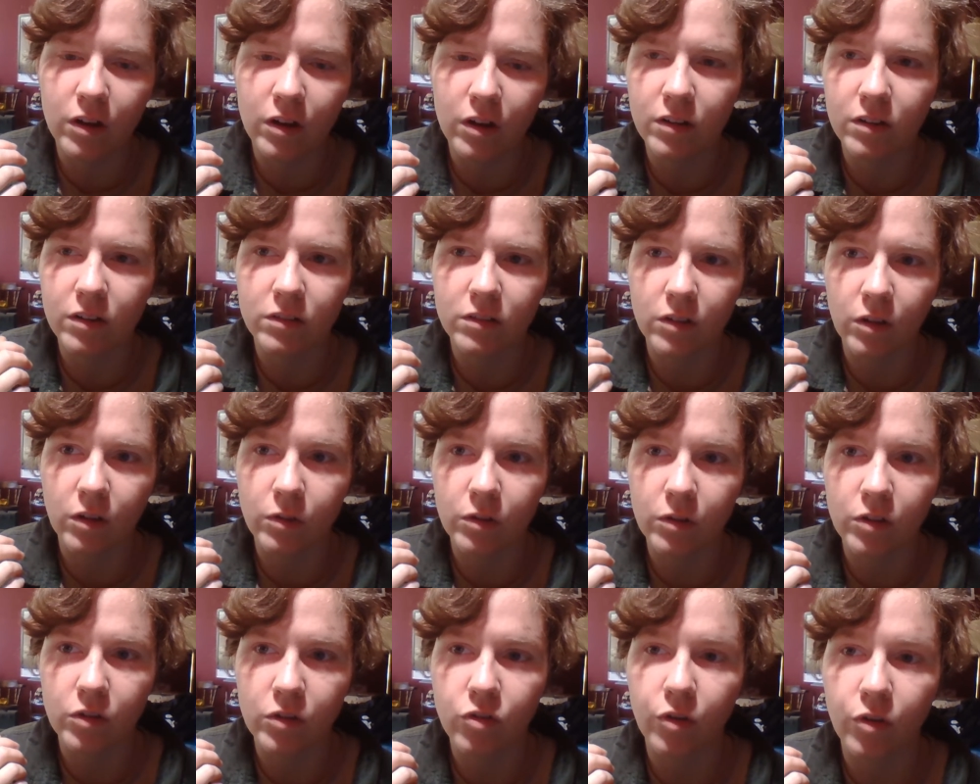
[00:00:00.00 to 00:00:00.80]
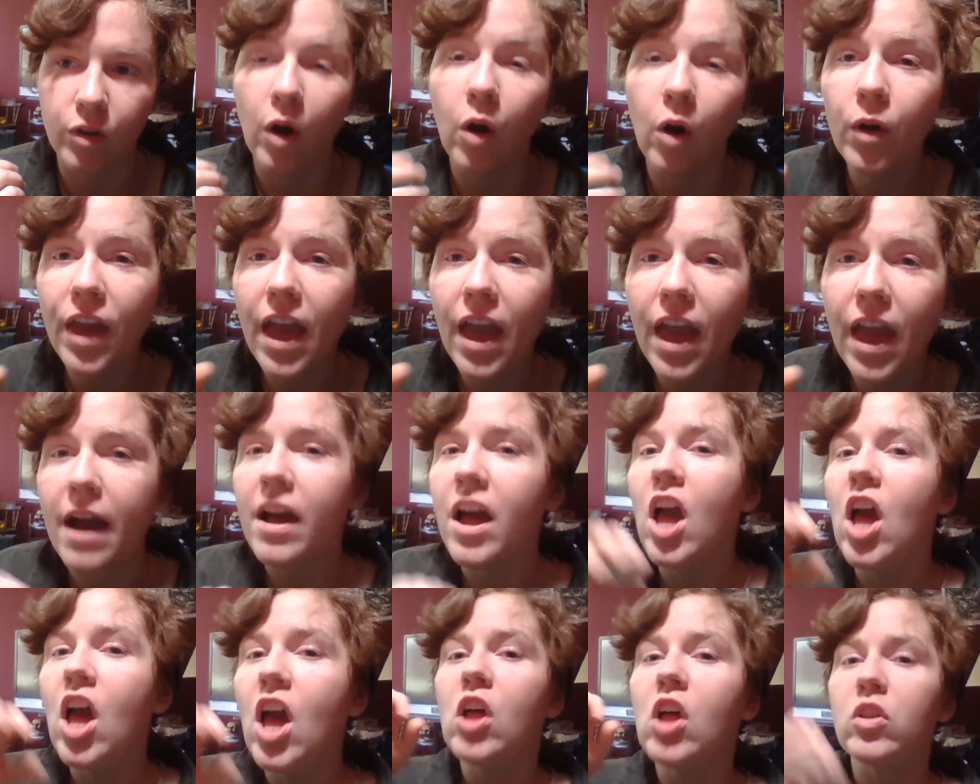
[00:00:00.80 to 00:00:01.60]
Logan Street. Oh yeah,
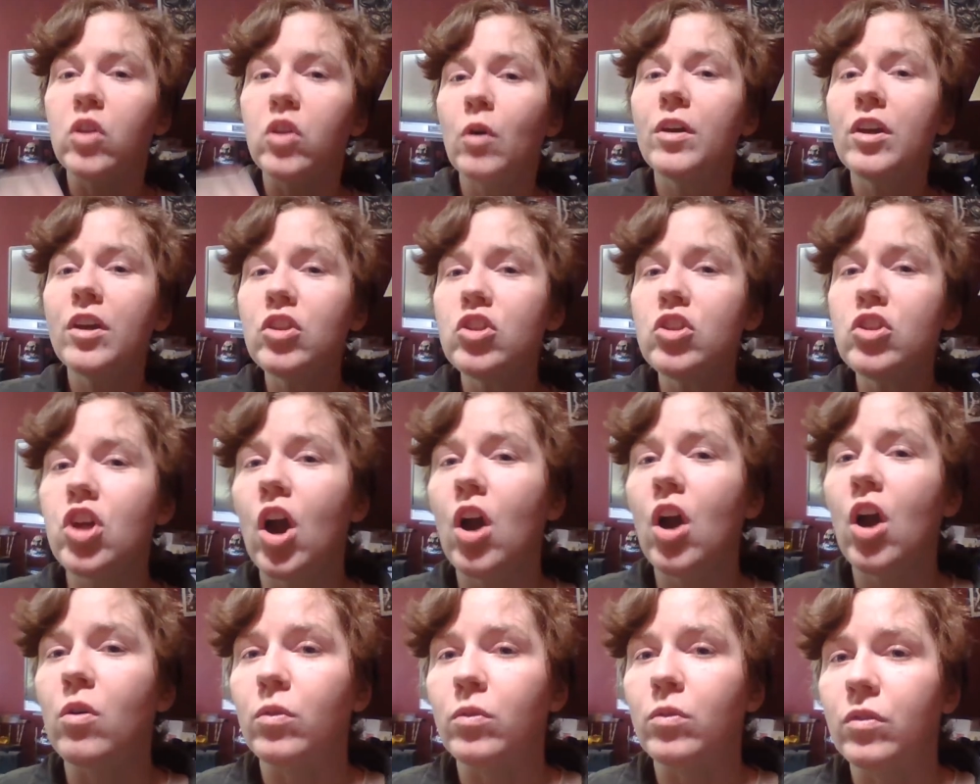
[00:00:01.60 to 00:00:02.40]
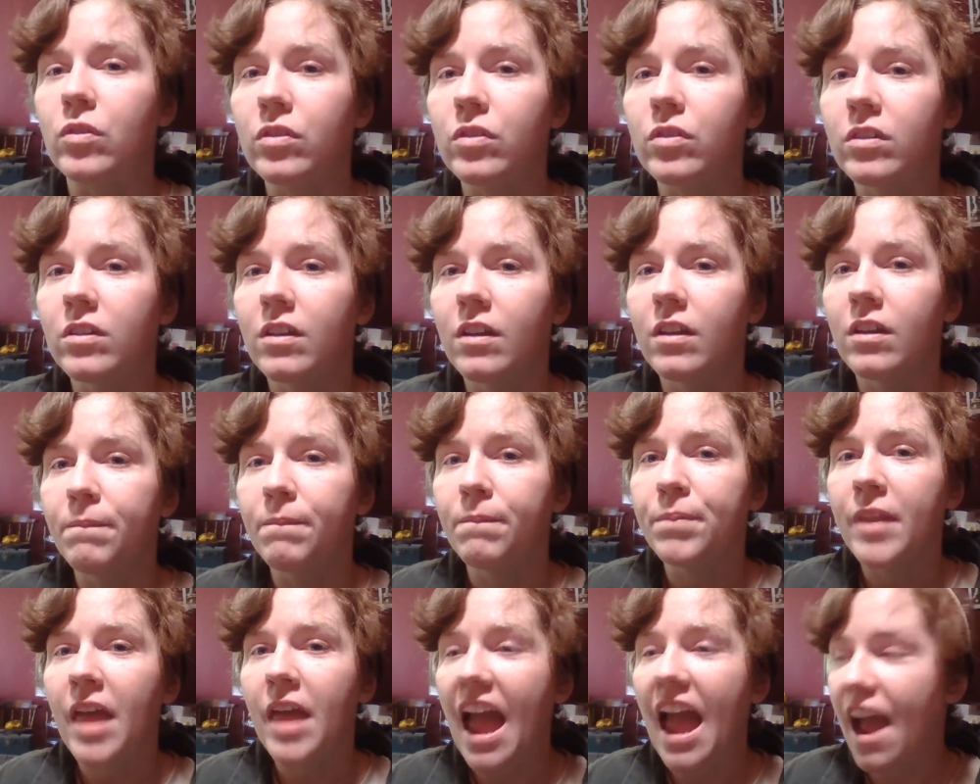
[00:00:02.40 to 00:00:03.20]
Logan Jones,
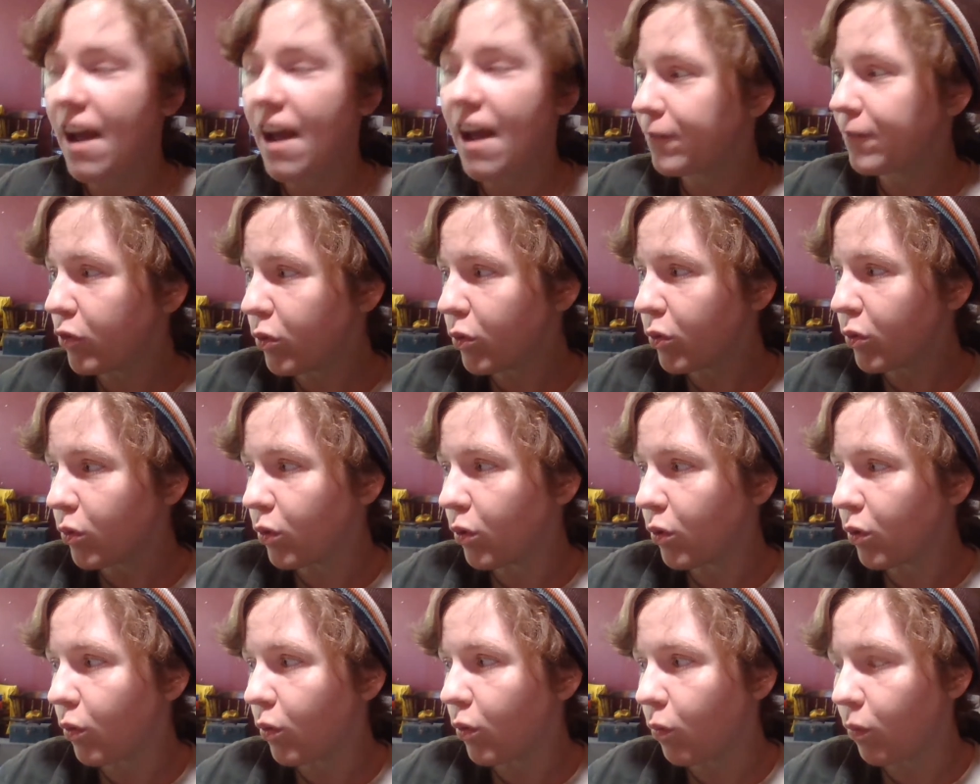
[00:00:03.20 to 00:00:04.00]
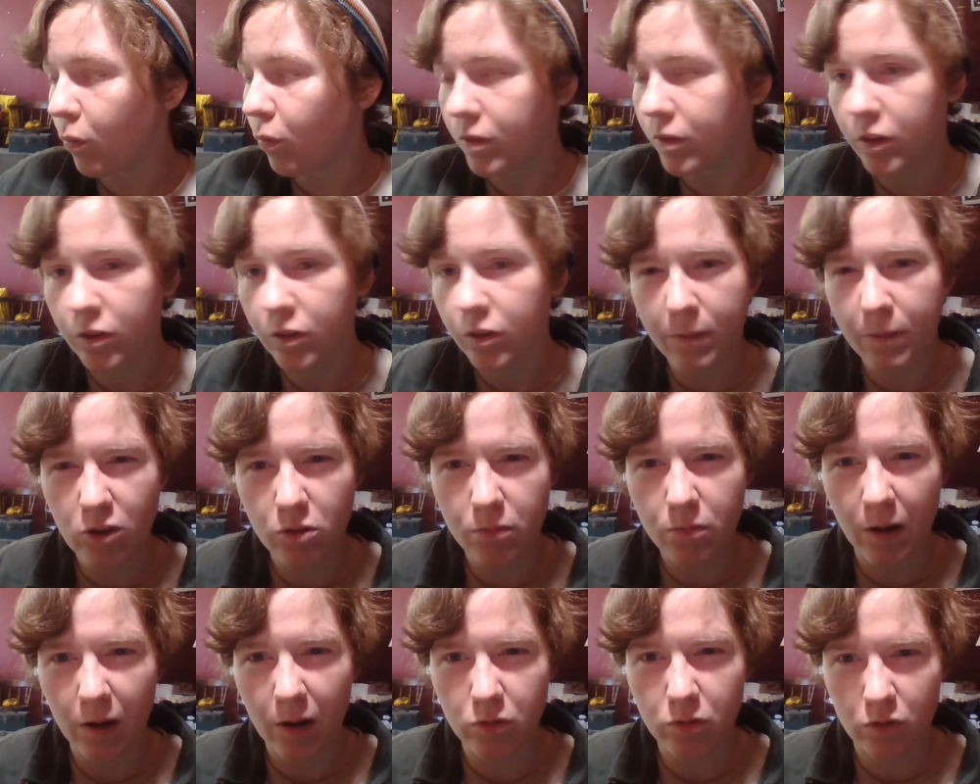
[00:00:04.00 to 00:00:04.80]
after the
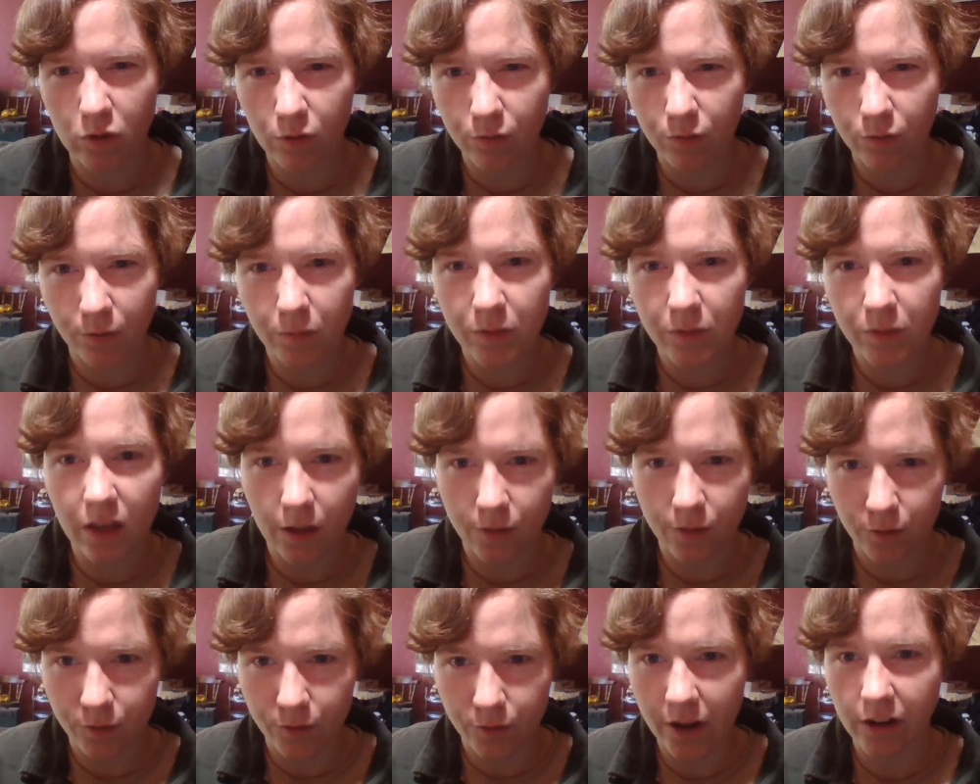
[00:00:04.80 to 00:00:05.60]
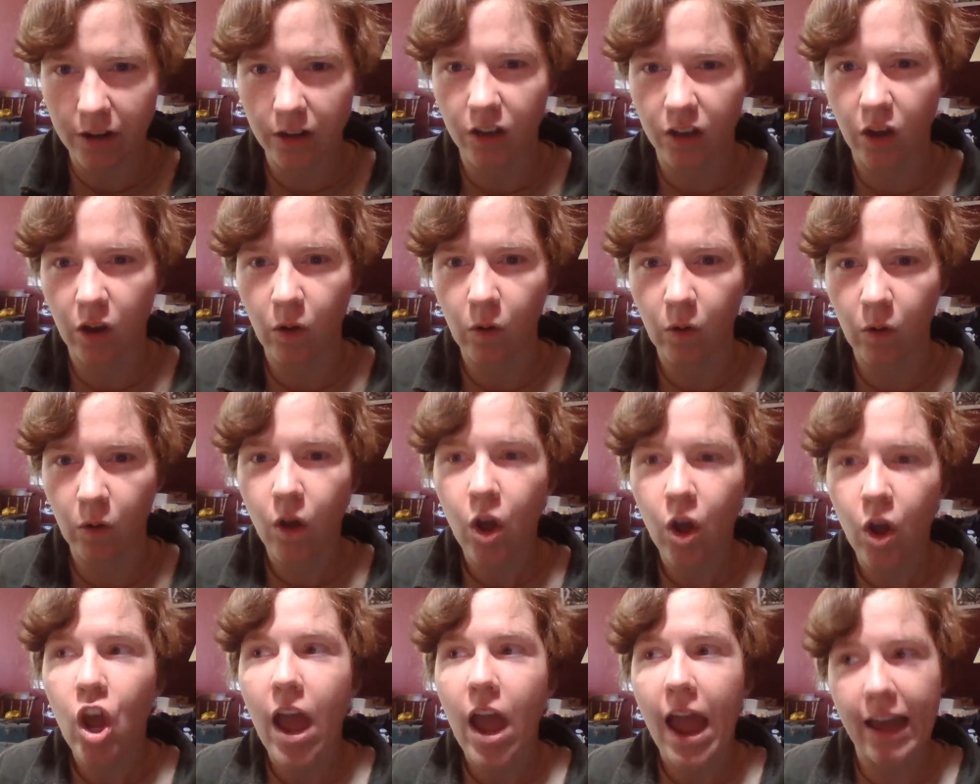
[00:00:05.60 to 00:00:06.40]
Spongebob show from the other night ago,
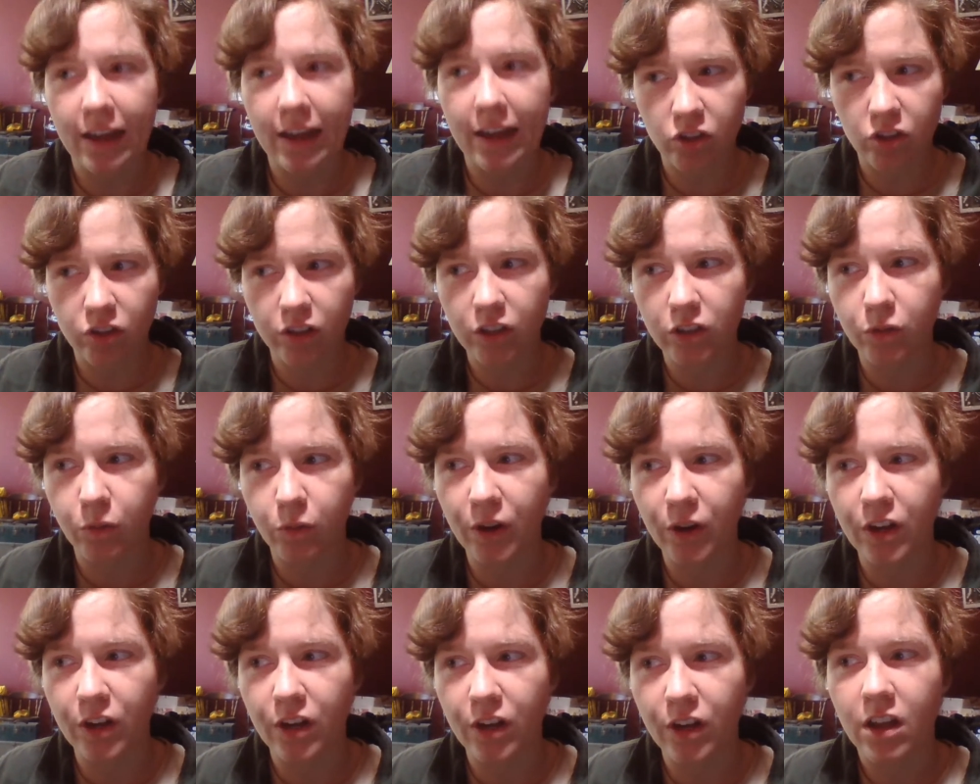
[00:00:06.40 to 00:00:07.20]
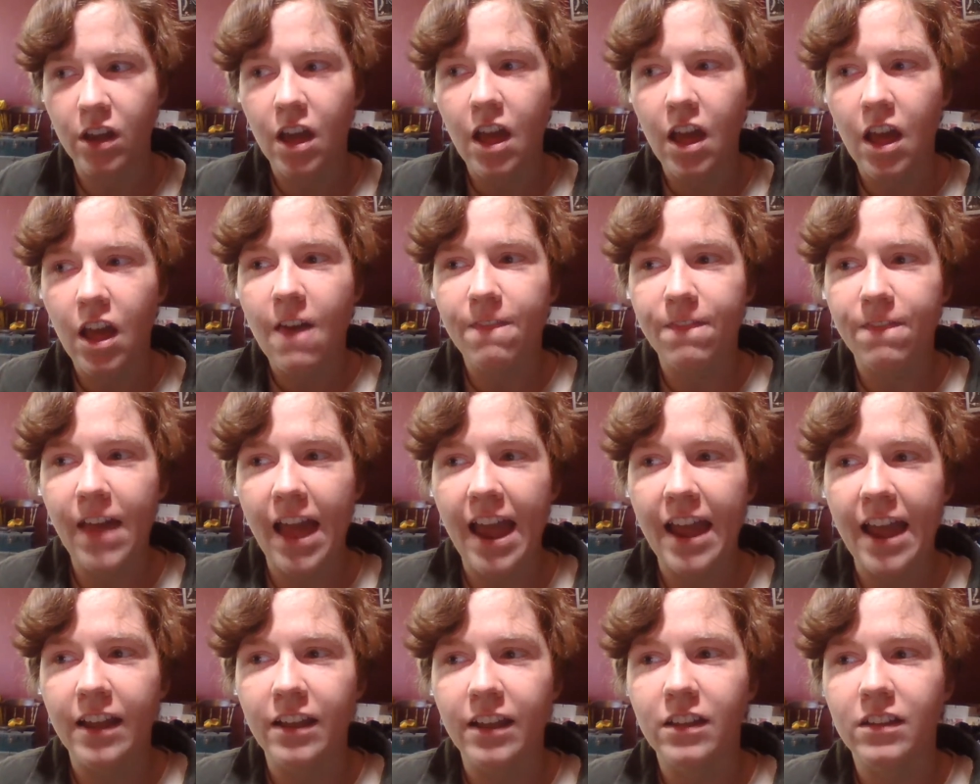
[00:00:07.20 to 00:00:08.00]
actually tweeted
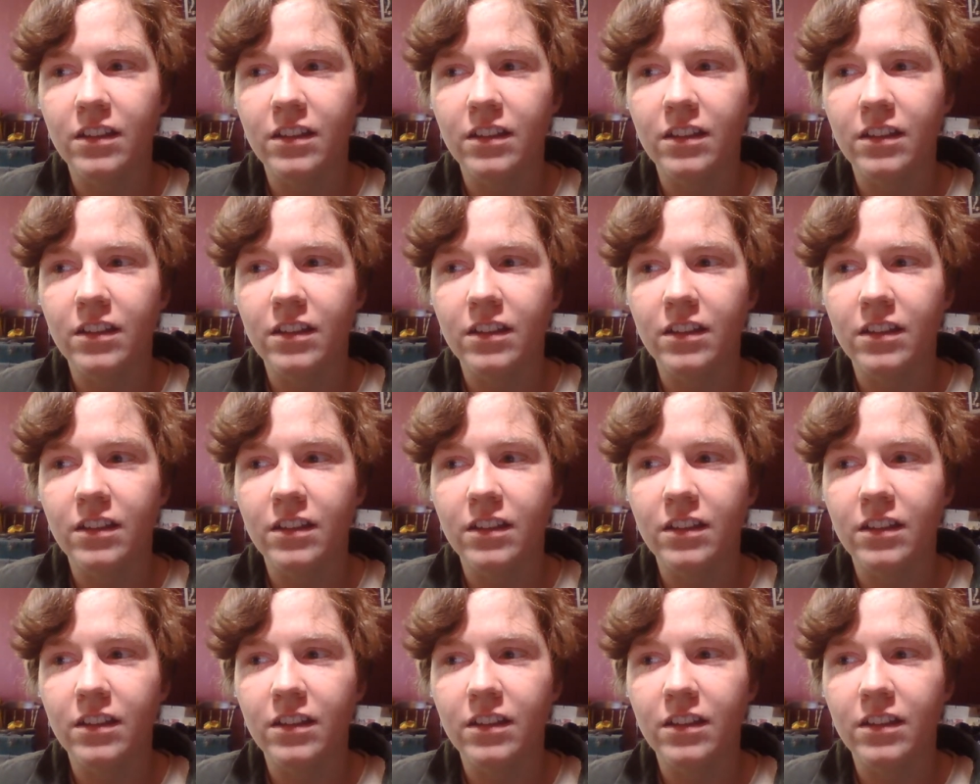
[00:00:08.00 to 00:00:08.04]
that,